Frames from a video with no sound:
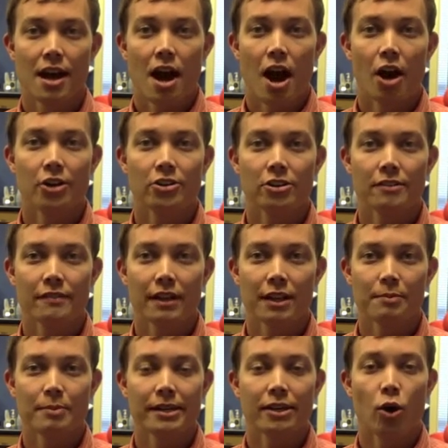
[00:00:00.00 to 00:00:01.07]

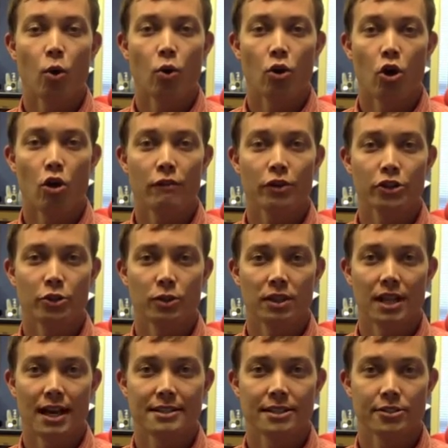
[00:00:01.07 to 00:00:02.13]
underdeveloping or
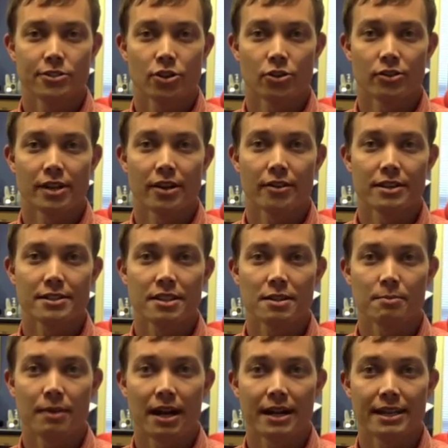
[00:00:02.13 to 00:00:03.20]
overutilizing certain areas in the
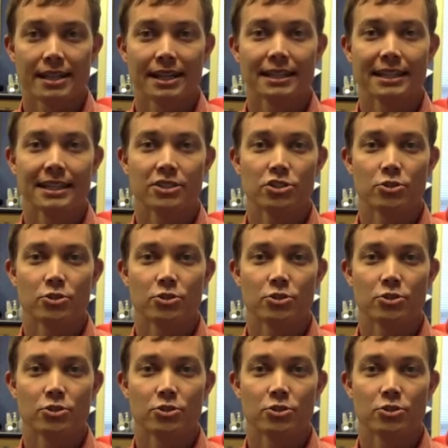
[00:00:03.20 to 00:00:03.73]
body can lead